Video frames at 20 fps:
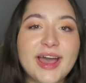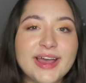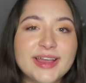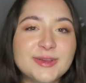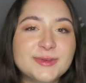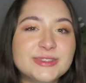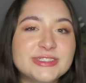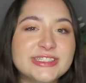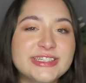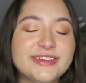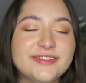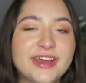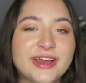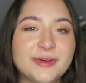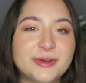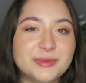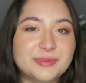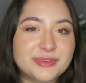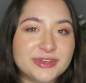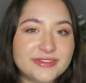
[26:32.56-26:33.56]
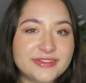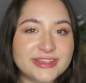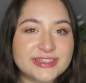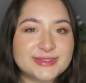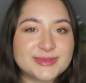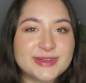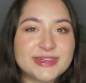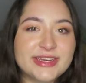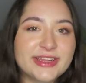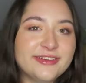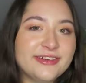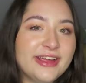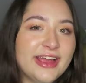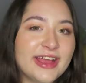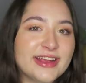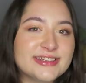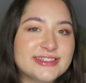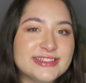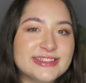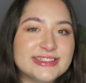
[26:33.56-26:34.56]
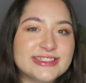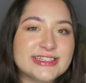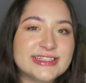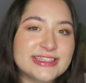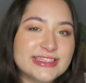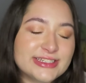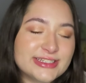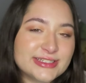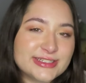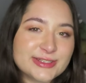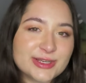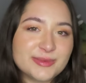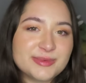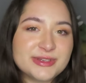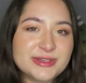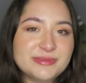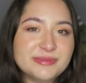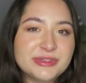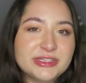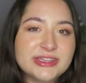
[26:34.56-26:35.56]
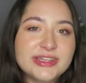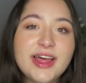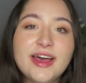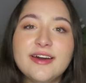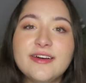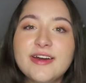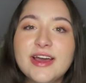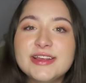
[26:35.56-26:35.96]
I will leave our previous One Day reactions in the description below,